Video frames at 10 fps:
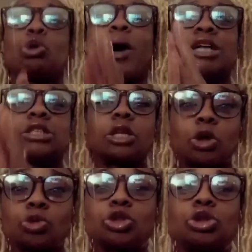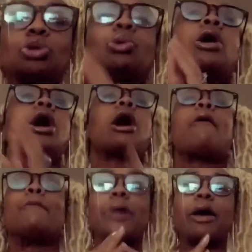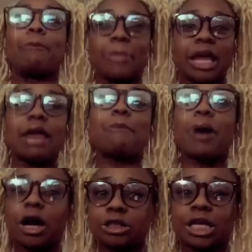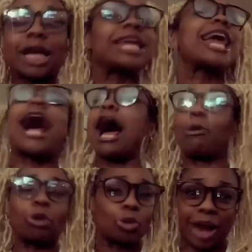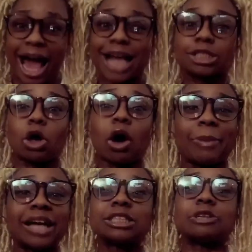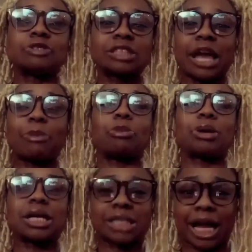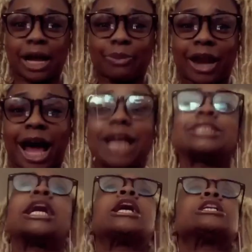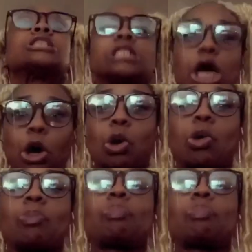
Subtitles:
I salute you. But me personally, I will not call myself disabled because I am not. So